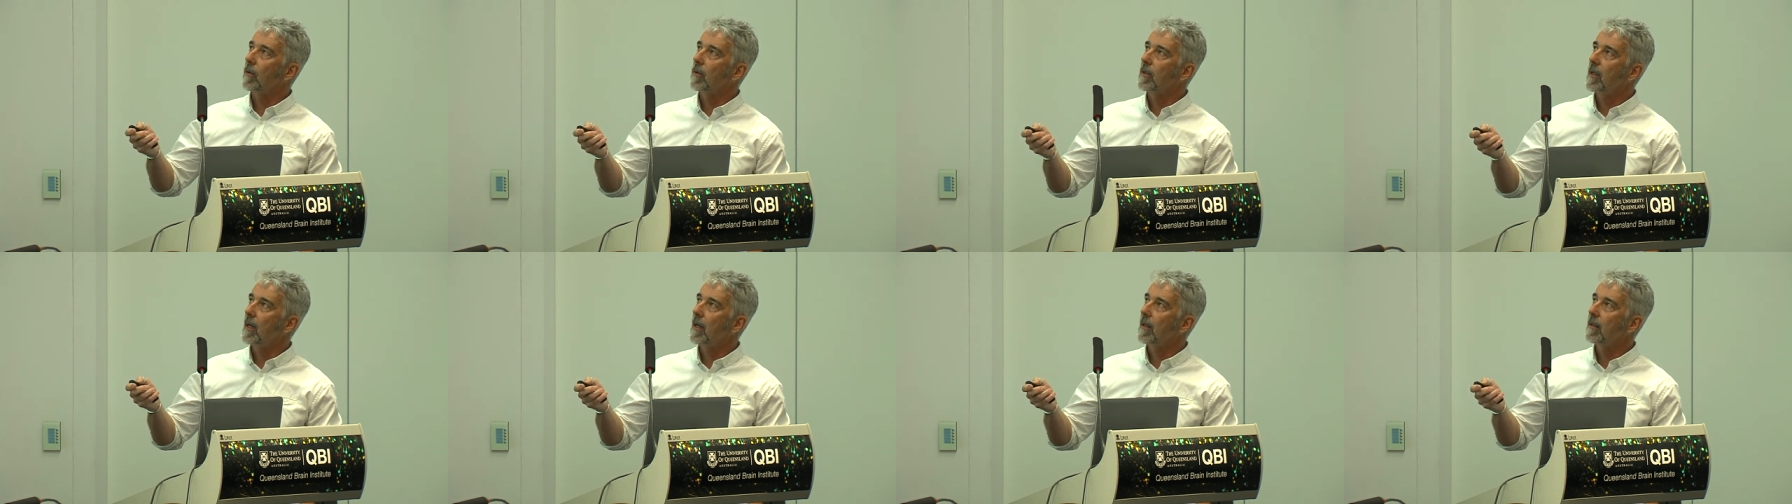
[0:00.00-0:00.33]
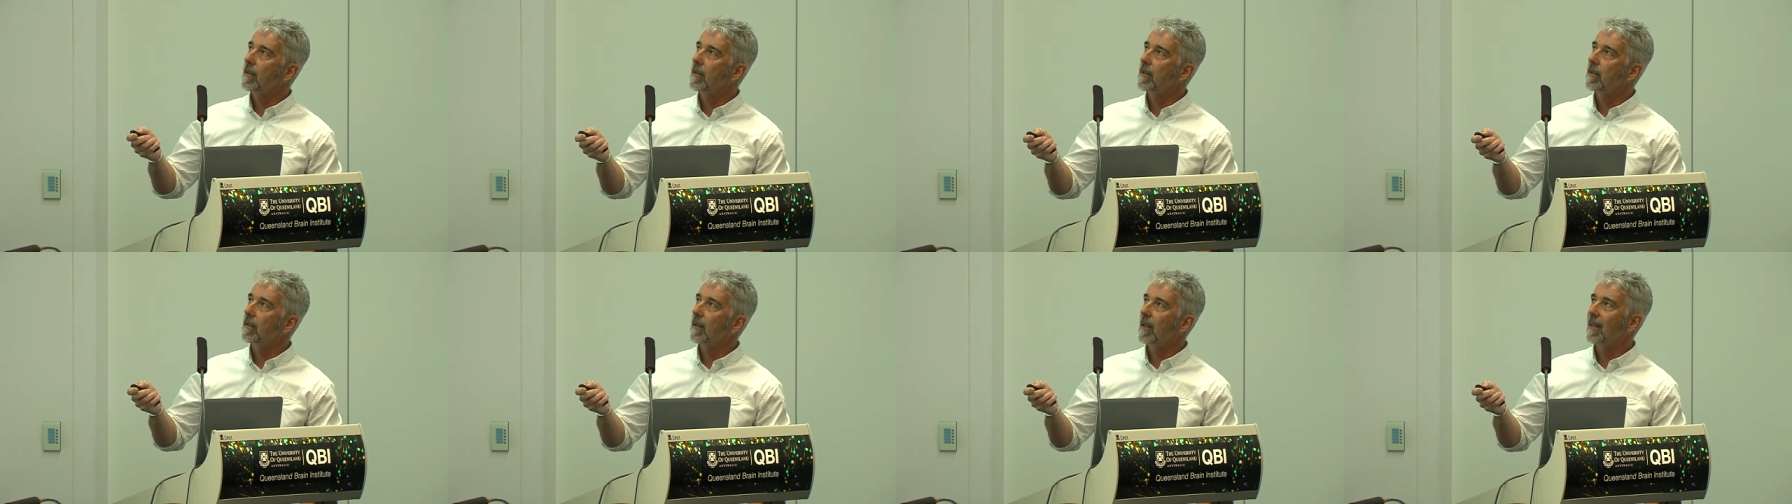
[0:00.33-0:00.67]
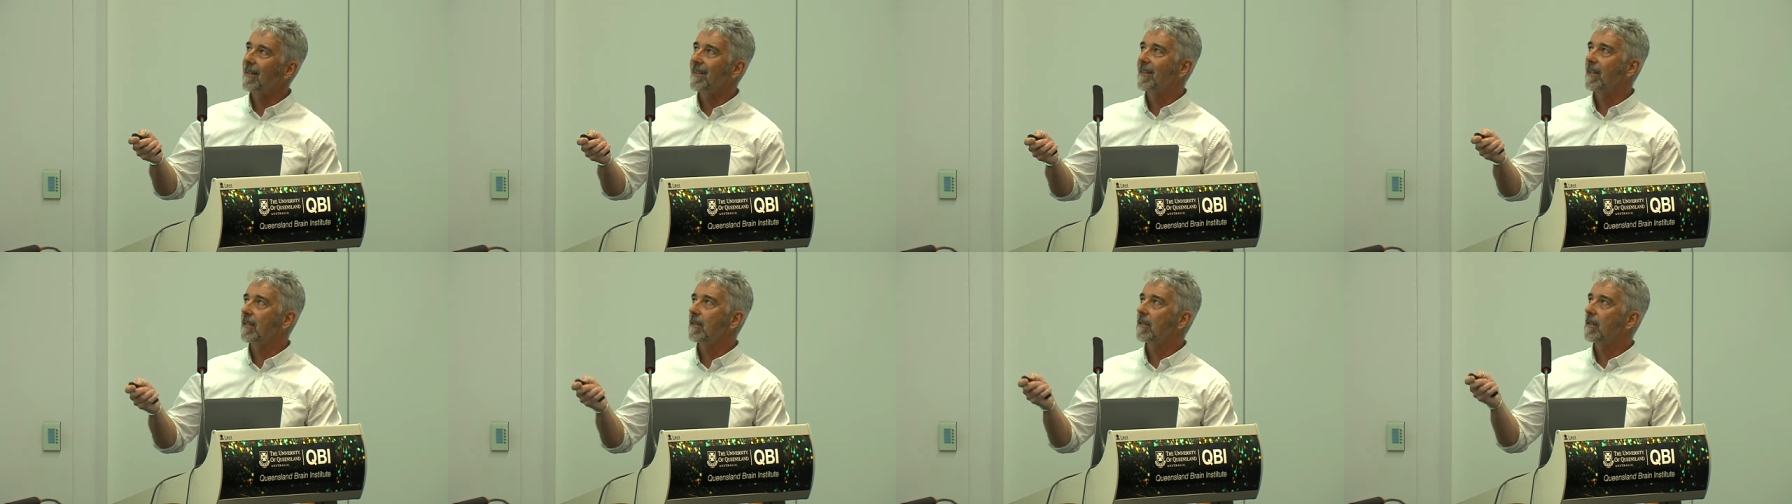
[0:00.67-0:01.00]
changes
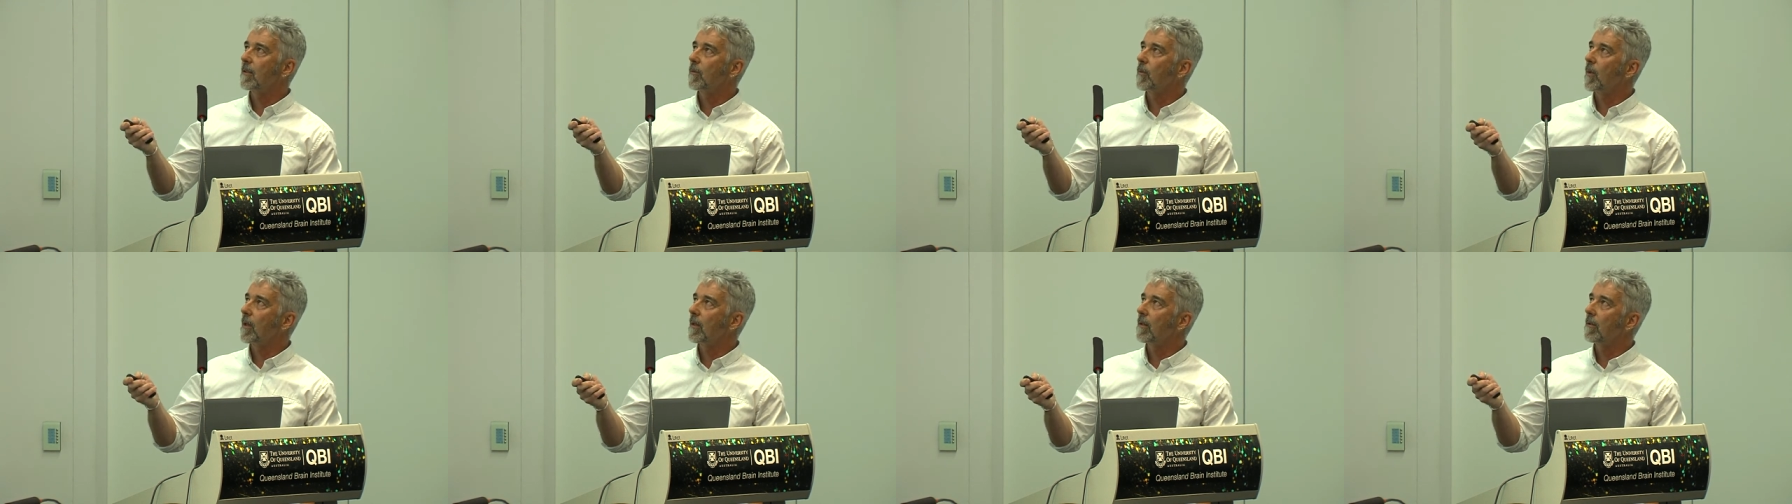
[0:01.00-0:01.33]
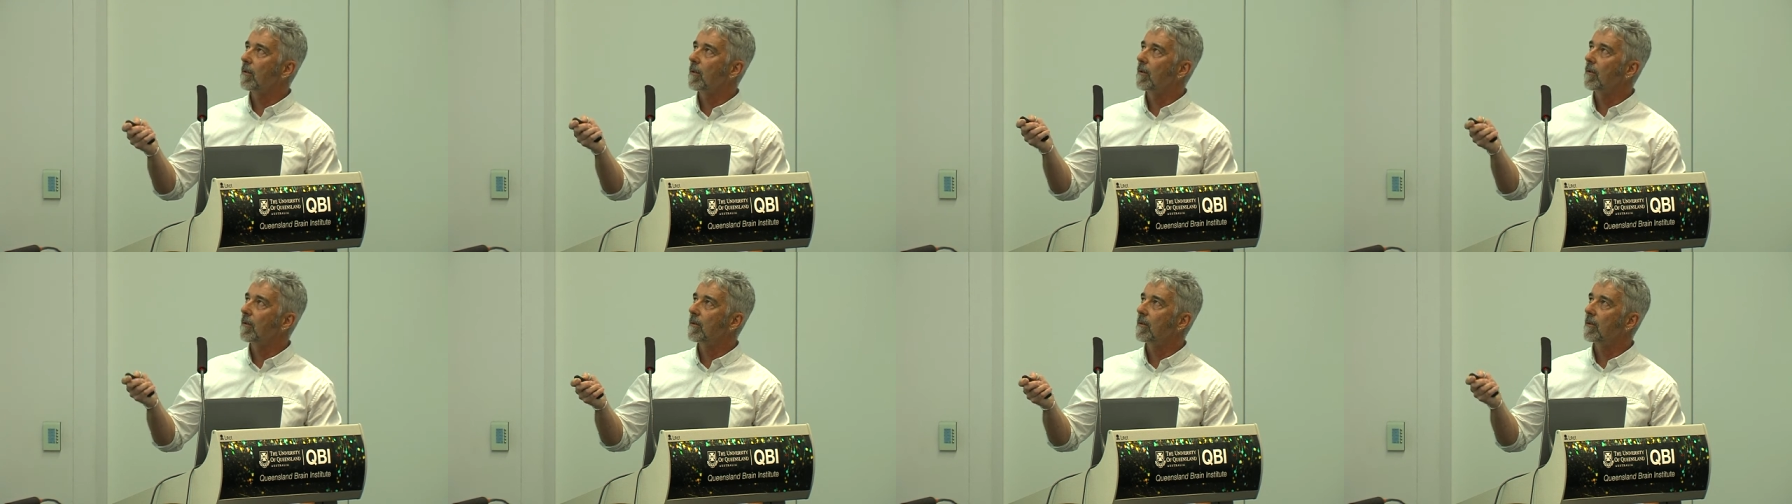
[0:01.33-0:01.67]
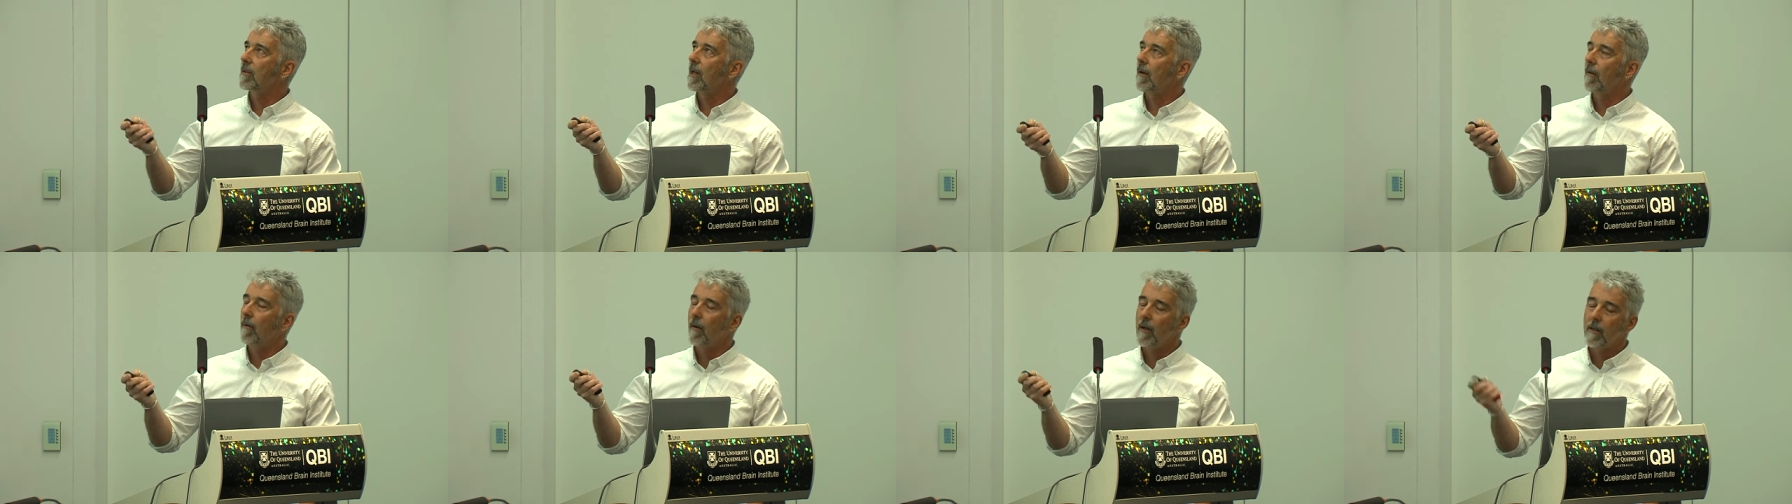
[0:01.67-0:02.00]
consistent with
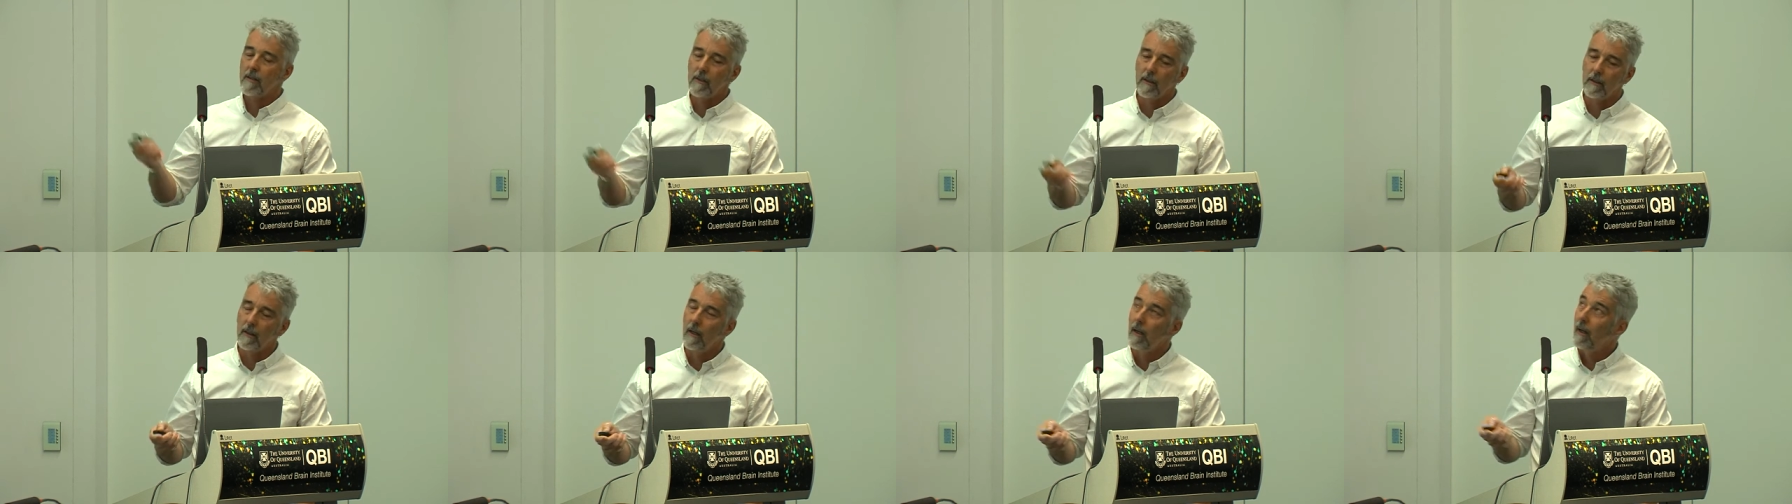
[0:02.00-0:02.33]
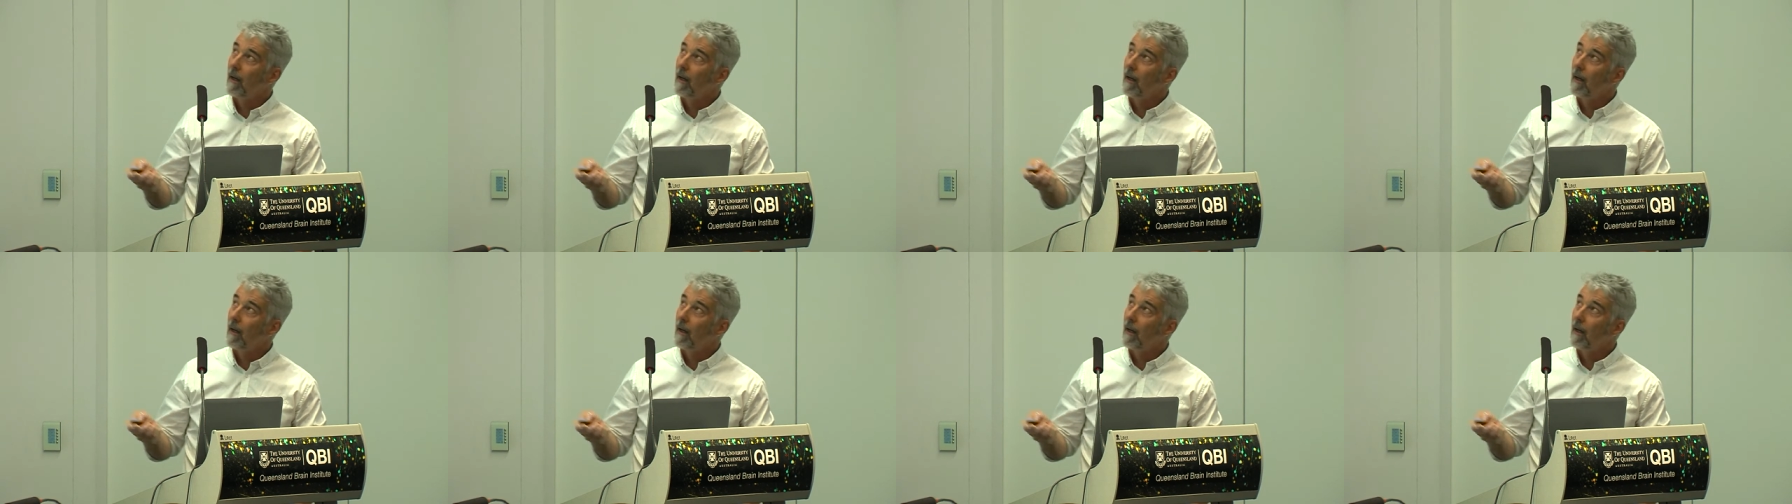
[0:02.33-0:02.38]
neurodegeneration.